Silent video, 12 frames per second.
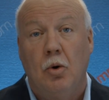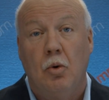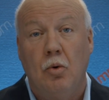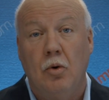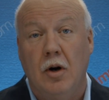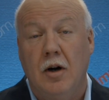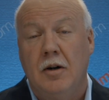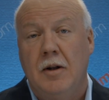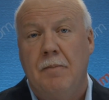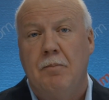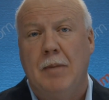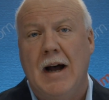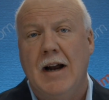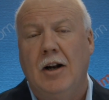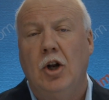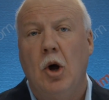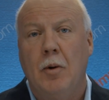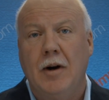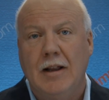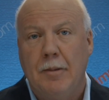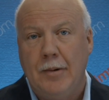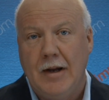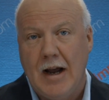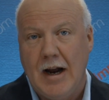or by lowering the
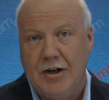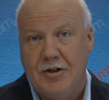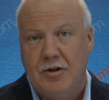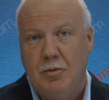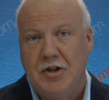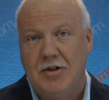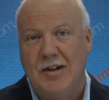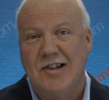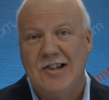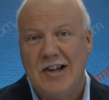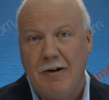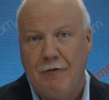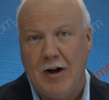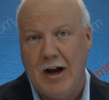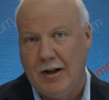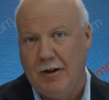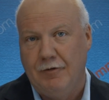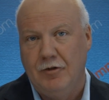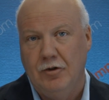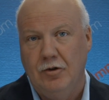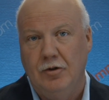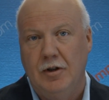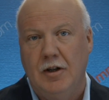pH, which is acidifying the food.